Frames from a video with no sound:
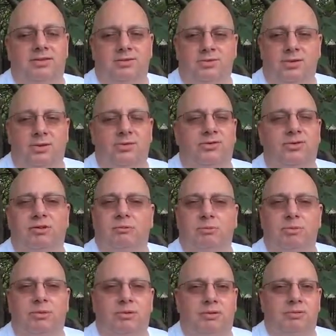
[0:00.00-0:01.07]
they're so
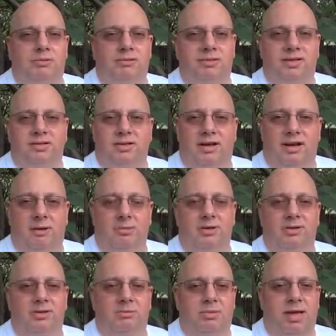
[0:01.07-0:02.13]
simple that
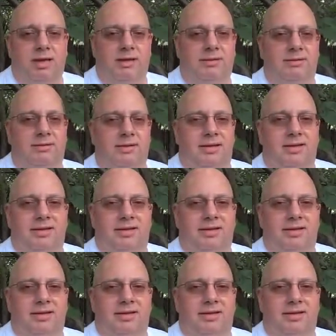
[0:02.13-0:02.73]
common humanity,